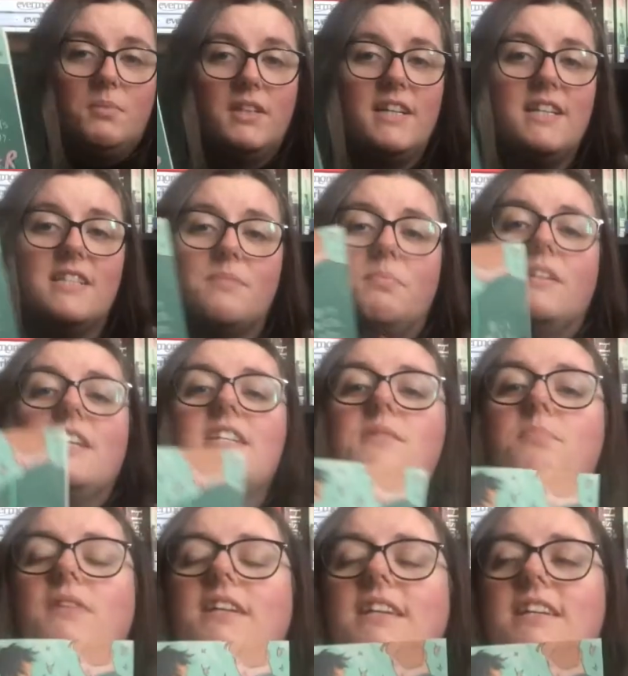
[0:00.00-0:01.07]
Please, please,
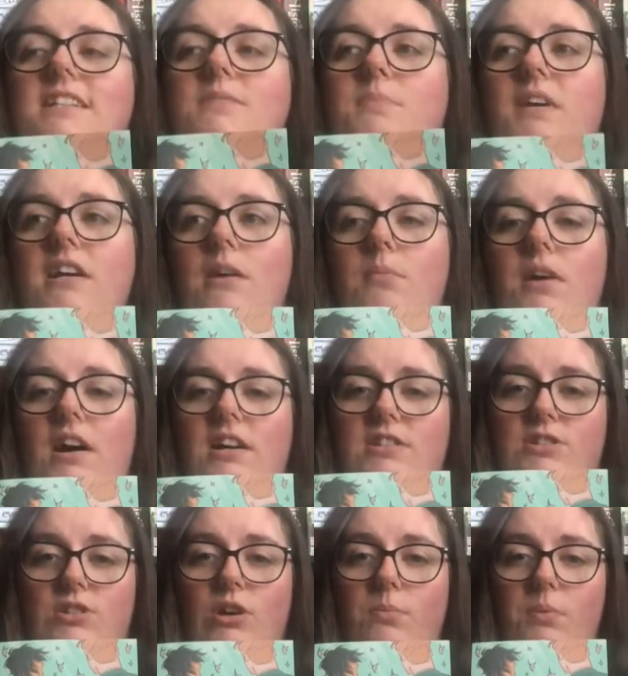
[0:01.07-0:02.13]
please pick up
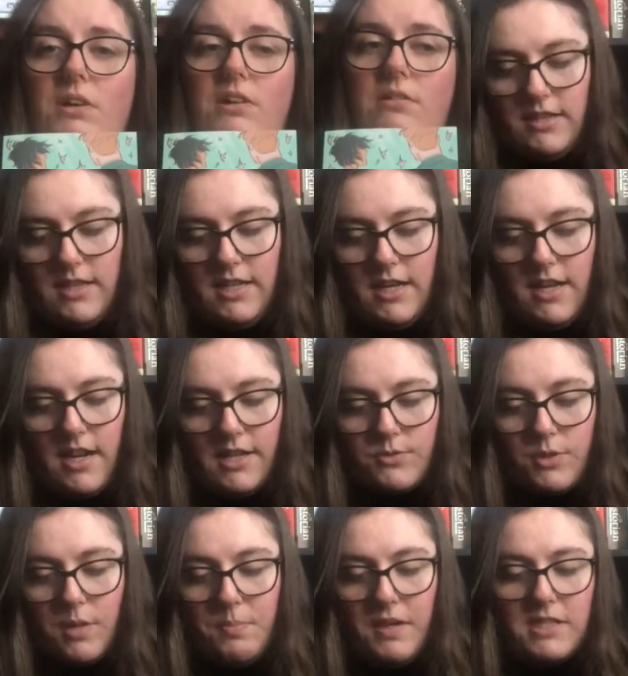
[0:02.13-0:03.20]
Heartstopper. The next
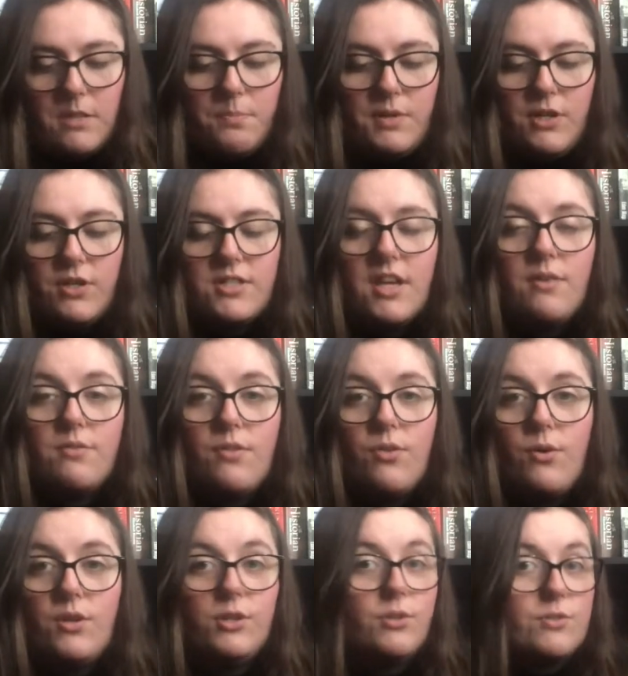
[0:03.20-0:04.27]
one I picked up because I
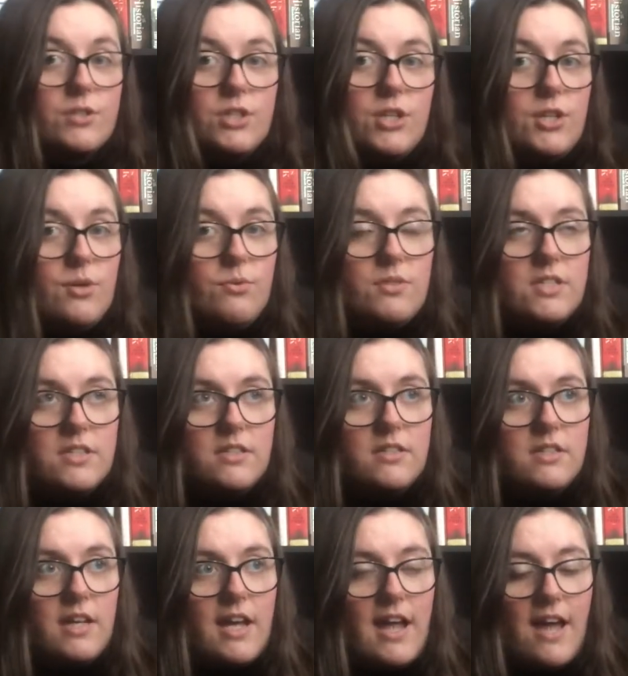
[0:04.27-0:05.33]
thought it looked cute.
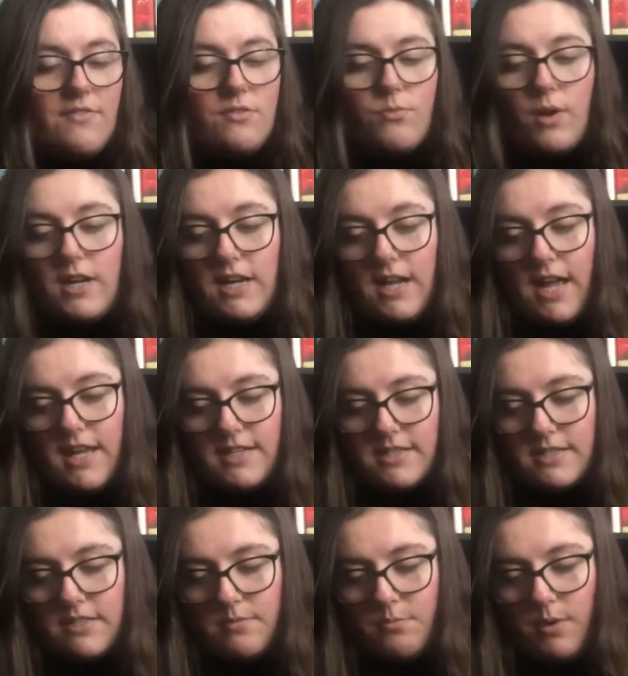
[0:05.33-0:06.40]
I haven't read it
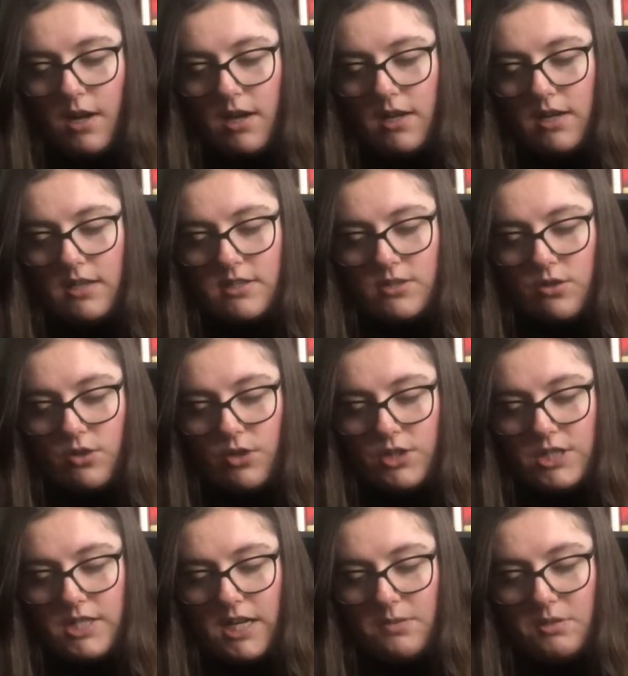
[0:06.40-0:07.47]
yet, but it's not going
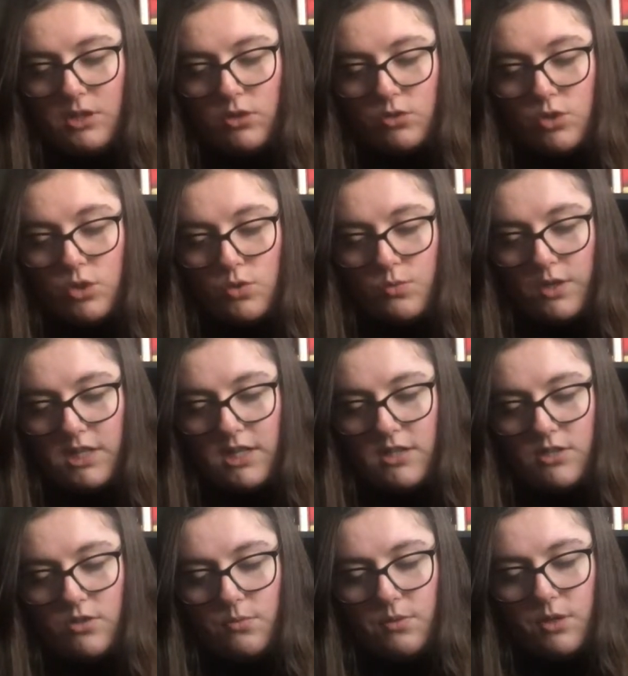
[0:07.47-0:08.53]
to take me long to read it,
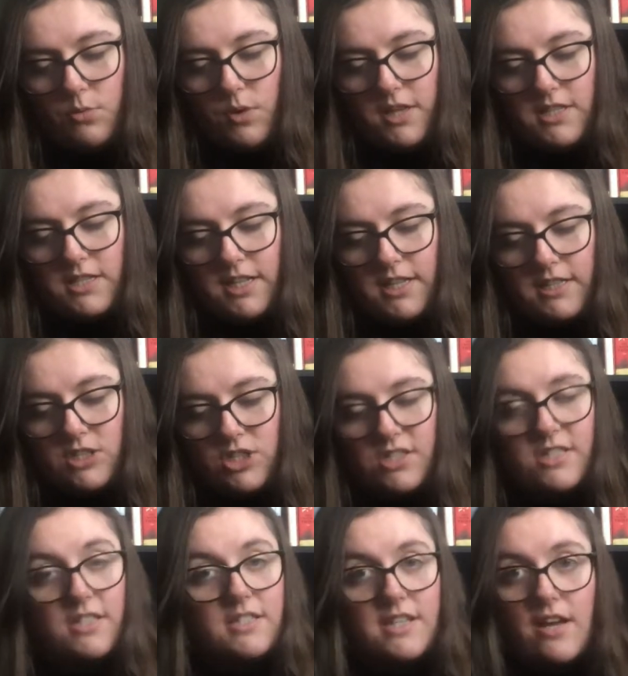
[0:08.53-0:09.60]
so I'm going to wait till I can just
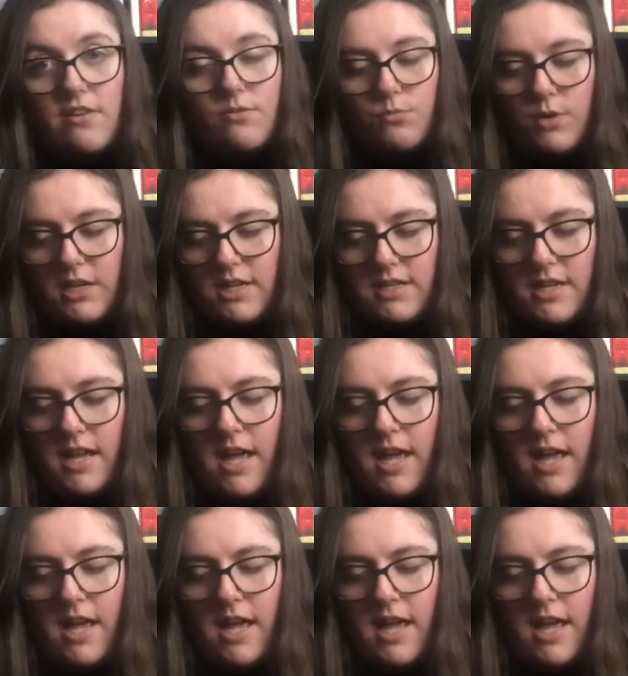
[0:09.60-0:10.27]
sit down and read.